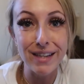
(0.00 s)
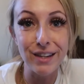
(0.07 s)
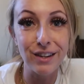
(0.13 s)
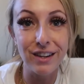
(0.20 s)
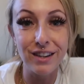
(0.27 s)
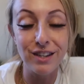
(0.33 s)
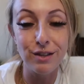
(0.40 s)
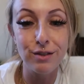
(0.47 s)

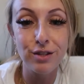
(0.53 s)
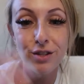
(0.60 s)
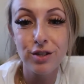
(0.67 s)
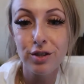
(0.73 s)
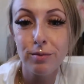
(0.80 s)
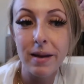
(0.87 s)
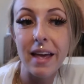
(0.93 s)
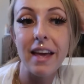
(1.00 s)
here on
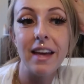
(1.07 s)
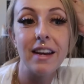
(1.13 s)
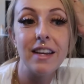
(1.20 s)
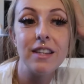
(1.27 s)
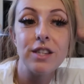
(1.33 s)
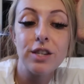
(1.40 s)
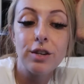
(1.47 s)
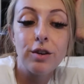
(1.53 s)
YouTube
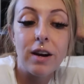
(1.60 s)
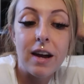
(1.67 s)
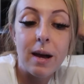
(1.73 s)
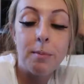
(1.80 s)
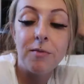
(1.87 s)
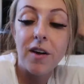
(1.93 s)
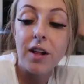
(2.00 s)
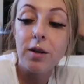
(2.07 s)
and
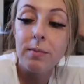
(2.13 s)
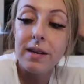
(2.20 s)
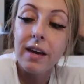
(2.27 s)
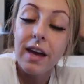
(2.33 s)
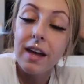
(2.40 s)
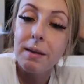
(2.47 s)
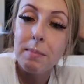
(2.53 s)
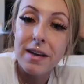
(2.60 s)
Instagram follow
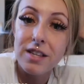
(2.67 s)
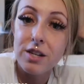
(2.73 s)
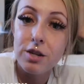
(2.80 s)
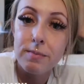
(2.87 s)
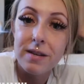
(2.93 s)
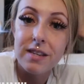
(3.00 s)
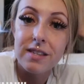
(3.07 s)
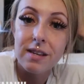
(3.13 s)
me and
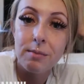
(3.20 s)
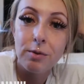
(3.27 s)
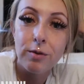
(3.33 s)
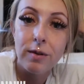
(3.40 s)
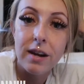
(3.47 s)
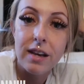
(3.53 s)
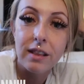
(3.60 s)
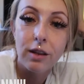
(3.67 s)
message me some
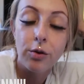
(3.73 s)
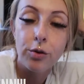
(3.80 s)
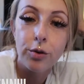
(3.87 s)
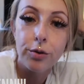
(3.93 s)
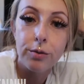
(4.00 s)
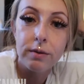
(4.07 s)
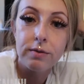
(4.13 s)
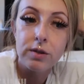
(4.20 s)
great
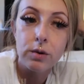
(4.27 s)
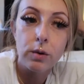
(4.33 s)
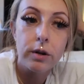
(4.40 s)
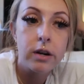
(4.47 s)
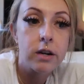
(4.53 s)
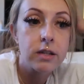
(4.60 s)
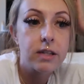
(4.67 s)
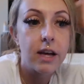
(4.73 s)
local thrift
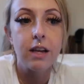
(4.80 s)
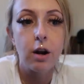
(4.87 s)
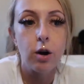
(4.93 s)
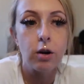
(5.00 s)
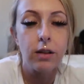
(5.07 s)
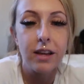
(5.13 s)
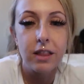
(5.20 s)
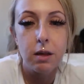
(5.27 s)
stores that
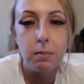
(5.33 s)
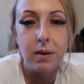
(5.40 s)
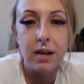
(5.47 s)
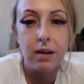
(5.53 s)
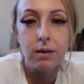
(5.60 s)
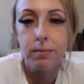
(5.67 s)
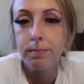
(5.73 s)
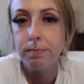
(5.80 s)
aren't like the
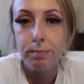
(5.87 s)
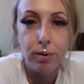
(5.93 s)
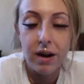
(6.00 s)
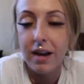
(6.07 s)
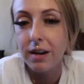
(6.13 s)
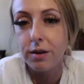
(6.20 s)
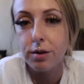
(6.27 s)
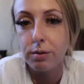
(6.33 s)
big
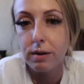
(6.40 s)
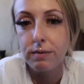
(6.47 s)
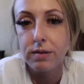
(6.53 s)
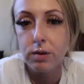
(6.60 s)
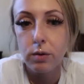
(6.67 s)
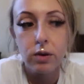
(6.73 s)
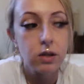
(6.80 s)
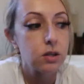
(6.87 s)
brand thrift
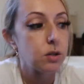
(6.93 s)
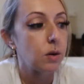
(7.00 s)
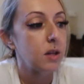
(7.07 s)
stores.